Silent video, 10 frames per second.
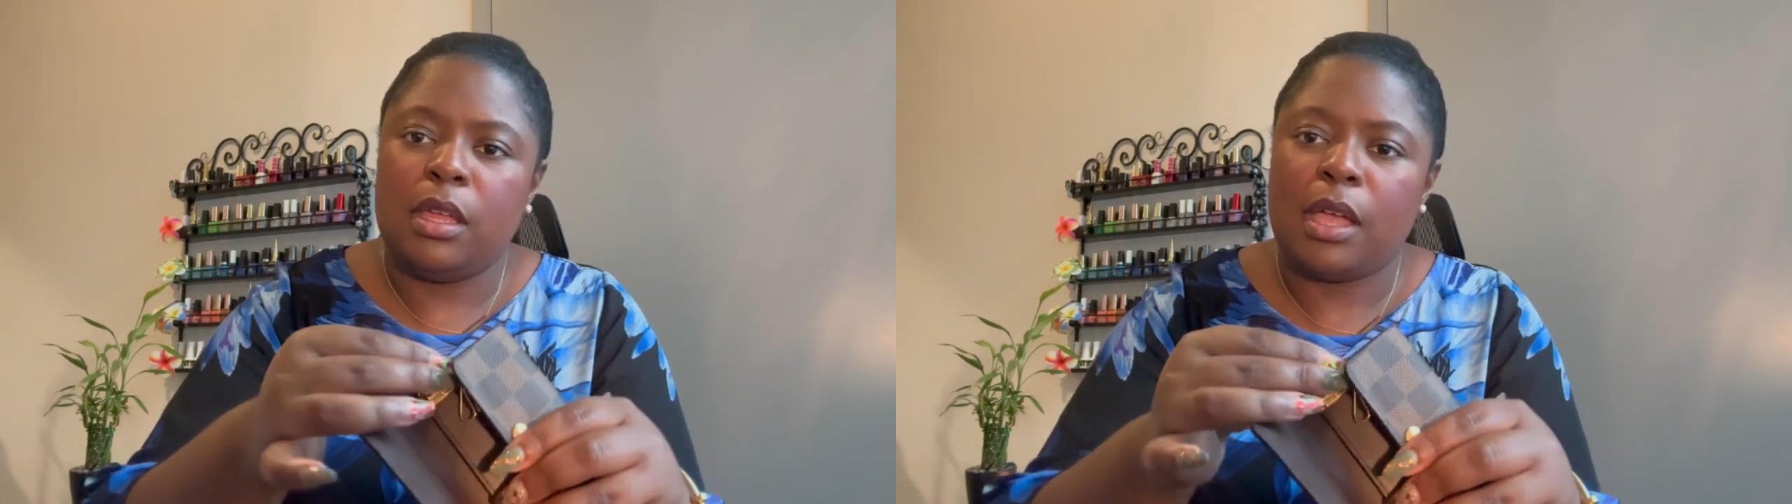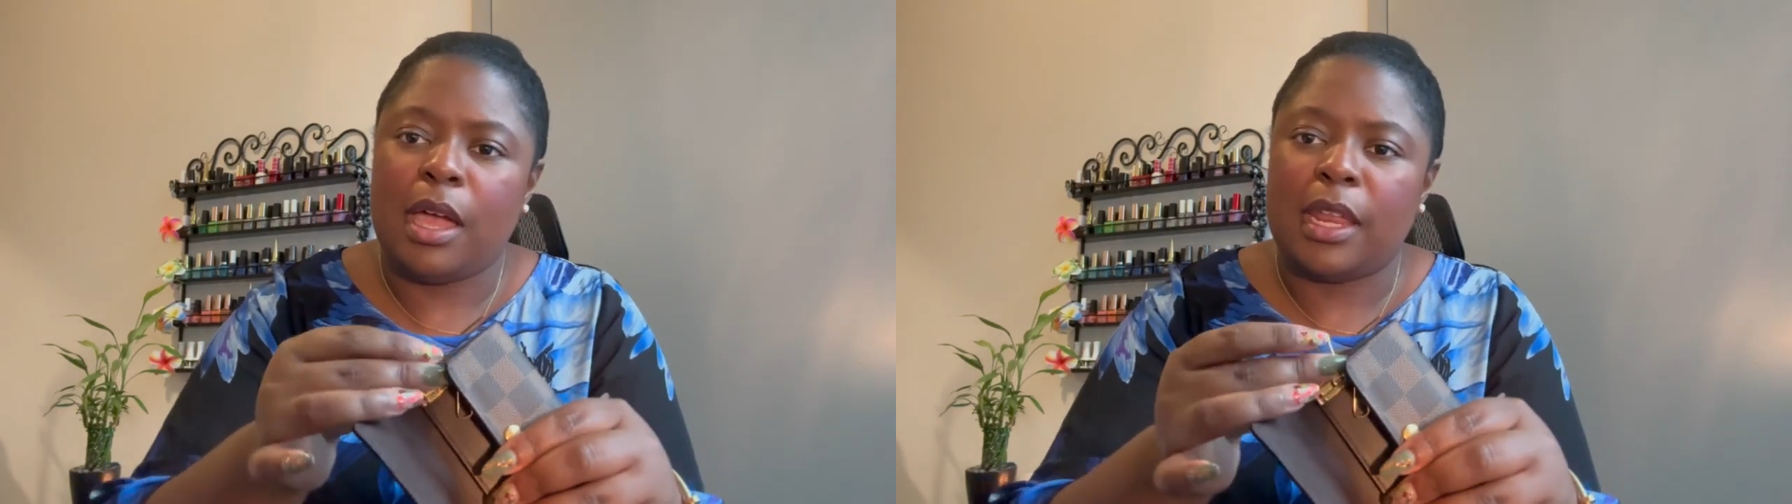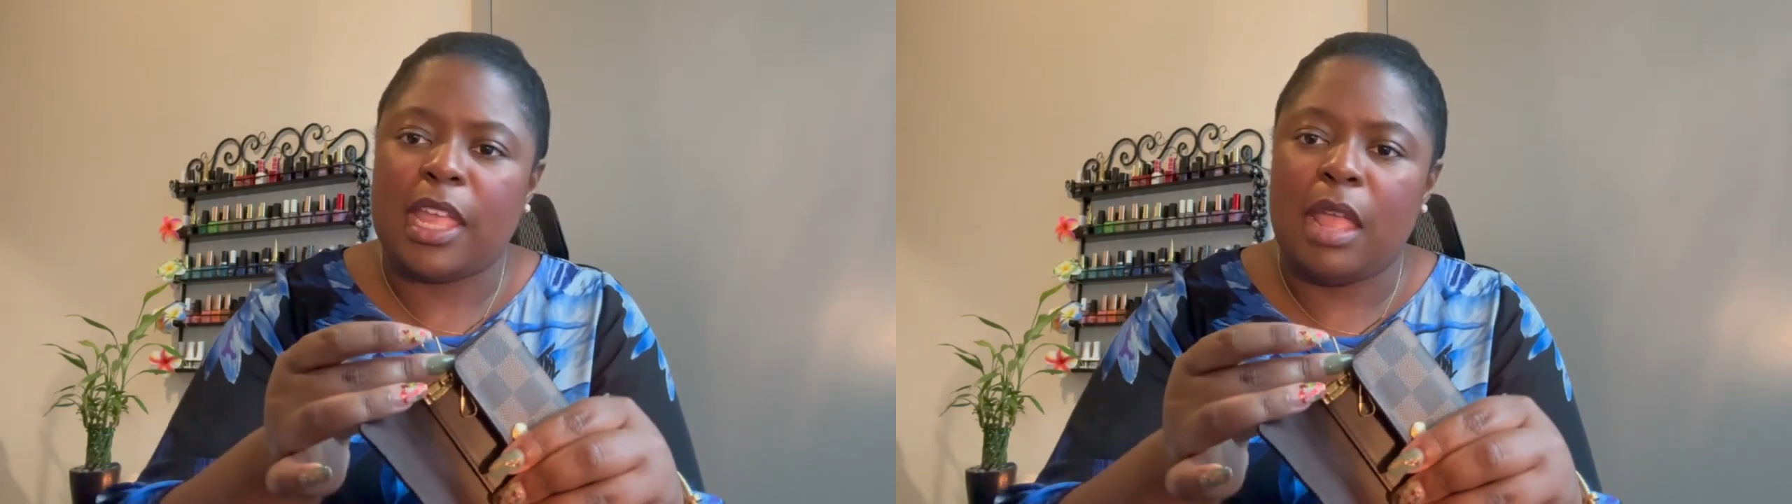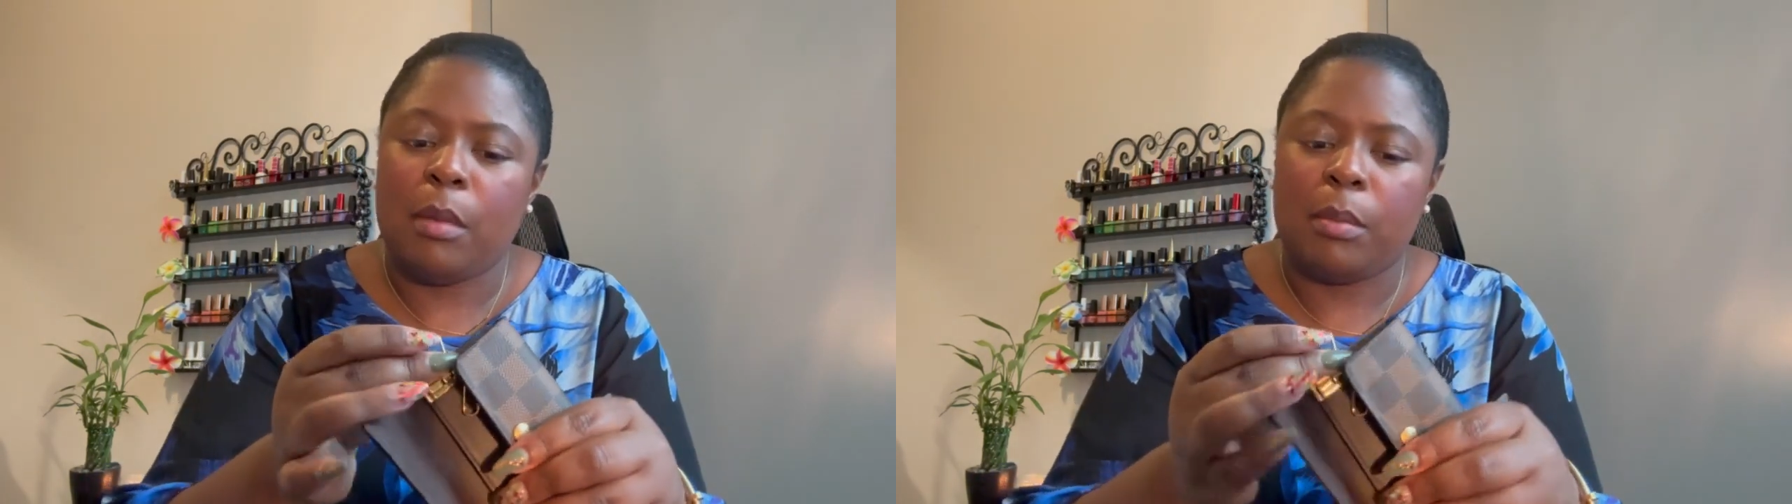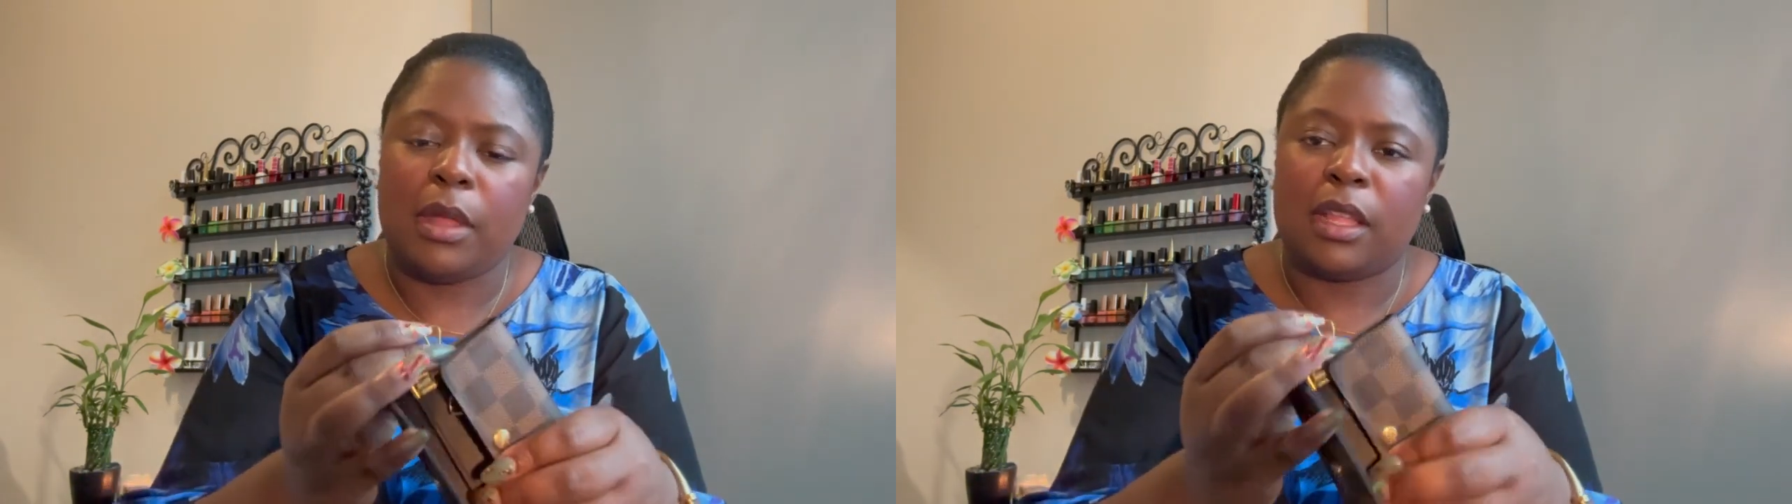kind of came
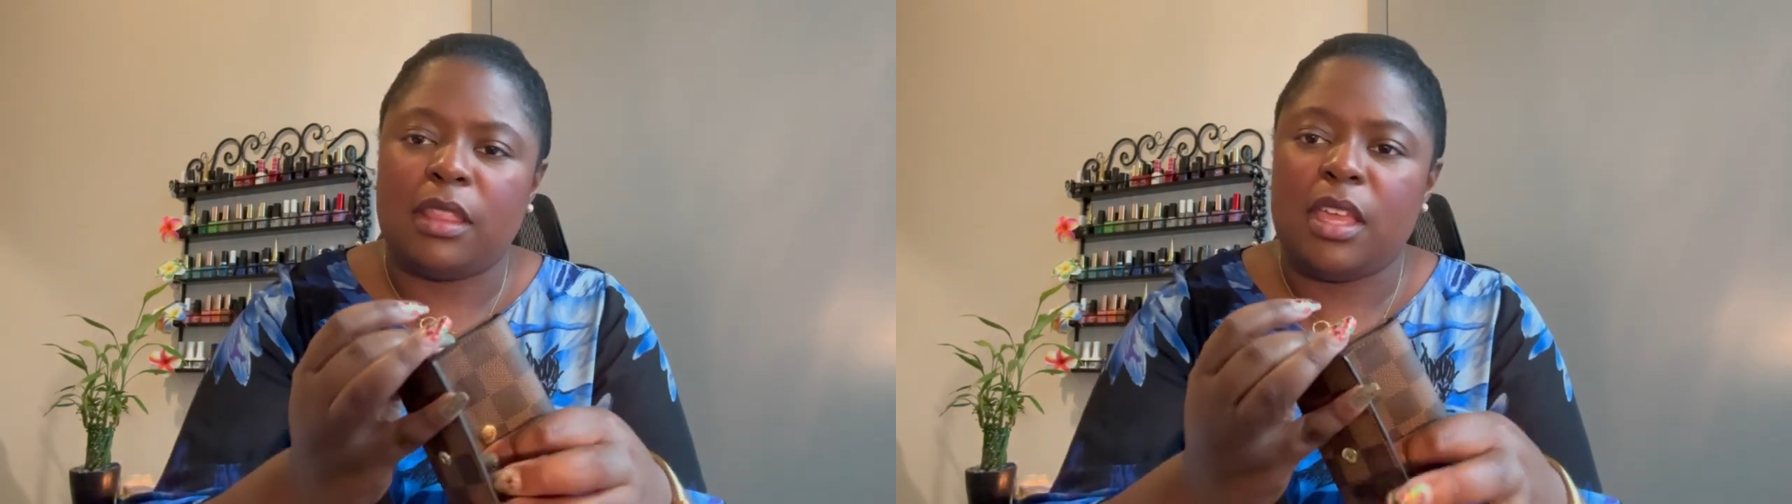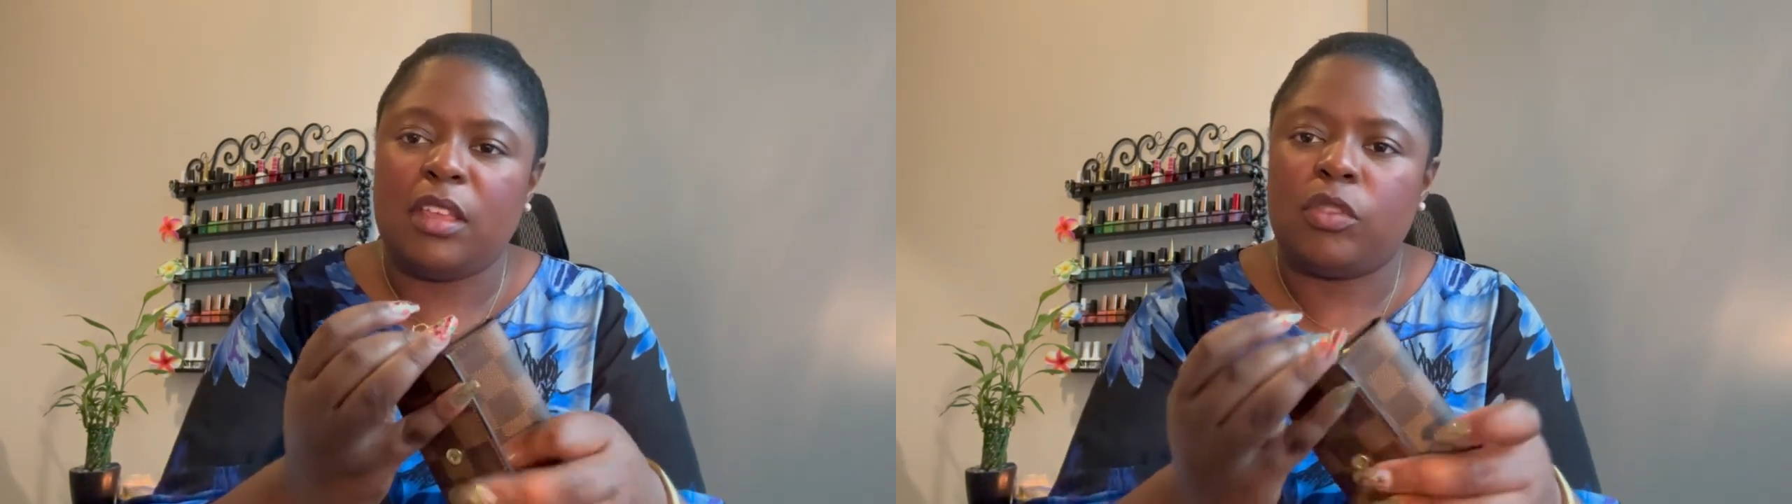up like this.